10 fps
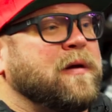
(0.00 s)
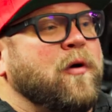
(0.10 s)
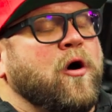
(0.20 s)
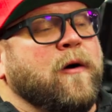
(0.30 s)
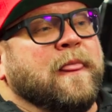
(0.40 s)

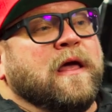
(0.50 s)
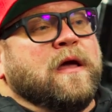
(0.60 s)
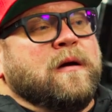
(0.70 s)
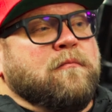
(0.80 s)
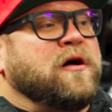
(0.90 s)
Paul.
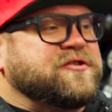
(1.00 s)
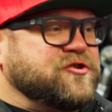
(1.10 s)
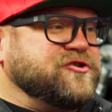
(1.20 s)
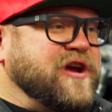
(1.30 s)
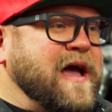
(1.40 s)
Monster
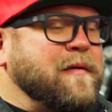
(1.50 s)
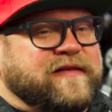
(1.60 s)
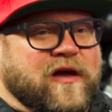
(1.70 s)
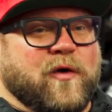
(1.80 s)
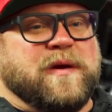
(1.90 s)
Jam, I
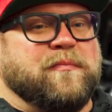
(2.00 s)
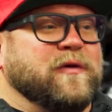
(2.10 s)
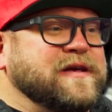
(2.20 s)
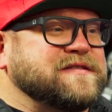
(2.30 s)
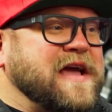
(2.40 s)
tell people,
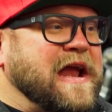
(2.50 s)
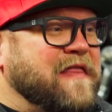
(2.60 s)
is kind of the